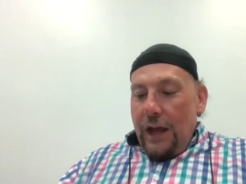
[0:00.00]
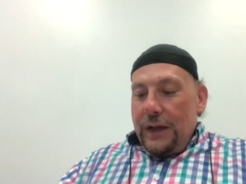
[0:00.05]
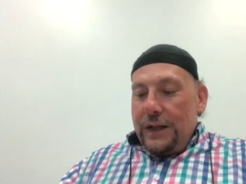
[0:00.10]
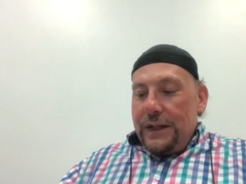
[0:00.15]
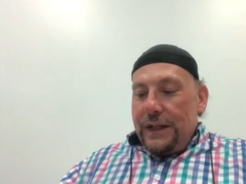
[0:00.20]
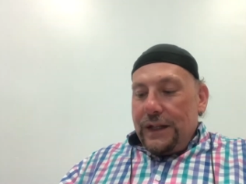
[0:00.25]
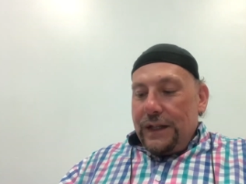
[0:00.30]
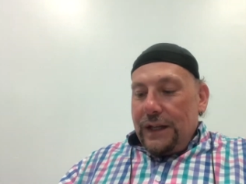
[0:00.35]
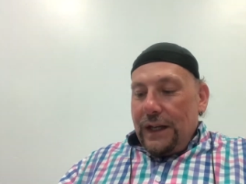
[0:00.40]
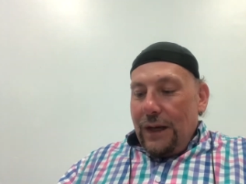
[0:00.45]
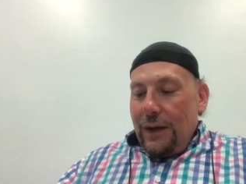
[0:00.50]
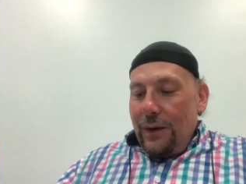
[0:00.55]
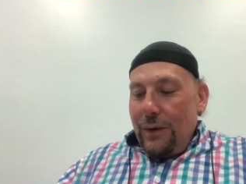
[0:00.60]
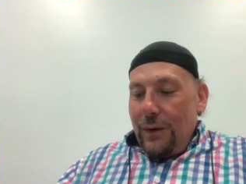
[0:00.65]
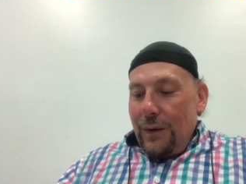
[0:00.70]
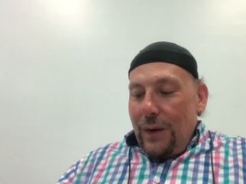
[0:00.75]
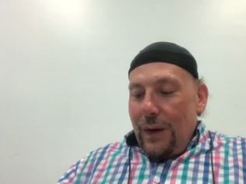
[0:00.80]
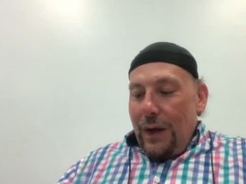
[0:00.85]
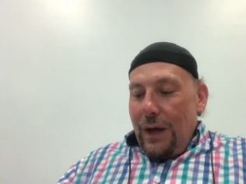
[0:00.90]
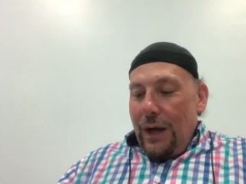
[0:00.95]

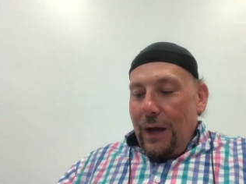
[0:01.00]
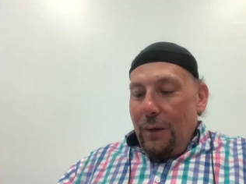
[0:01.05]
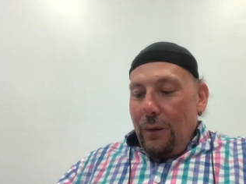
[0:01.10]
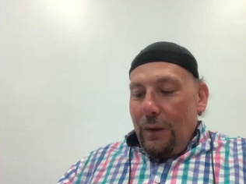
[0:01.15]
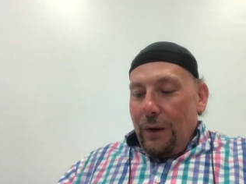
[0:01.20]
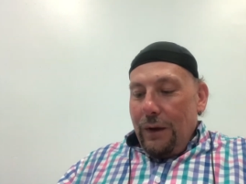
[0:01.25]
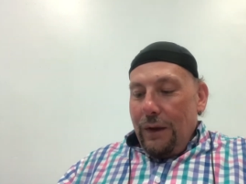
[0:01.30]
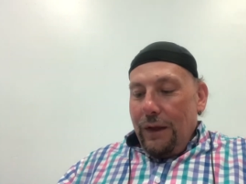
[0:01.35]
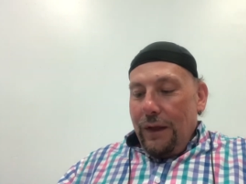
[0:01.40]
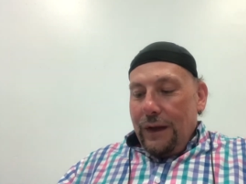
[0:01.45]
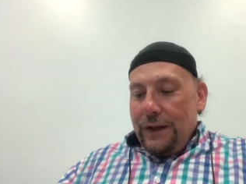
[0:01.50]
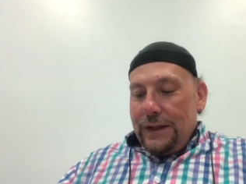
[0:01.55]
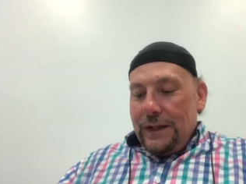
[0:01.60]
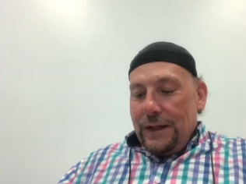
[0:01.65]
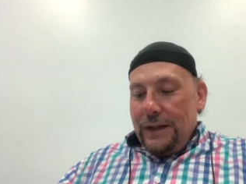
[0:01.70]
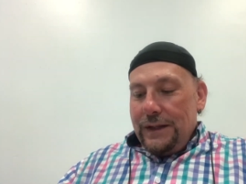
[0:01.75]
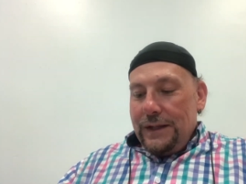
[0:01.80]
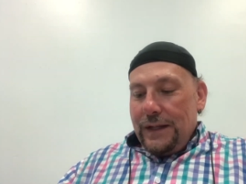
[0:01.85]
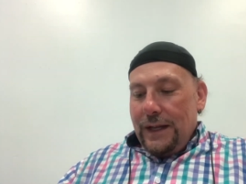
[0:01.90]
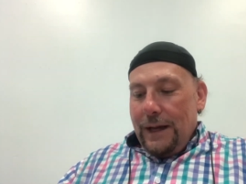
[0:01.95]
So one of the things
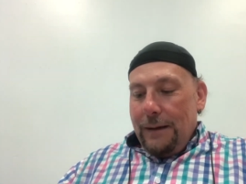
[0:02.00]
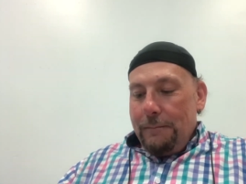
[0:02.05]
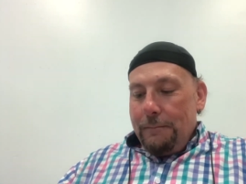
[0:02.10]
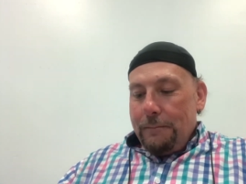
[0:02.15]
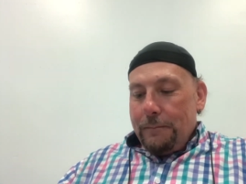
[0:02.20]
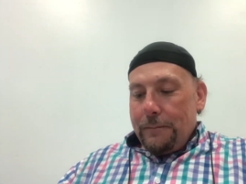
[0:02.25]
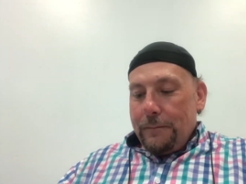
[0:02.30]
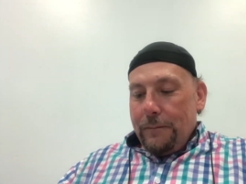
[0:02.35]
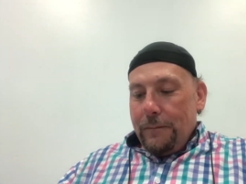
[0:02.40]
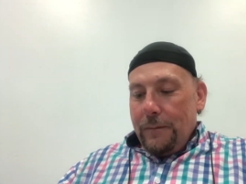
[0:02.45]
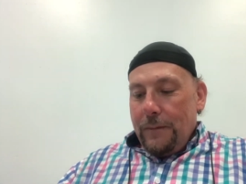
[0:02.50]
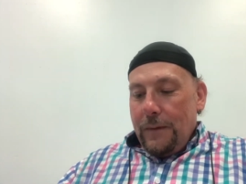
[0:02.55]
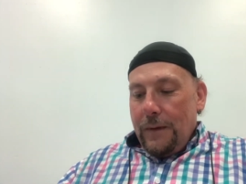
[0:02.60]
that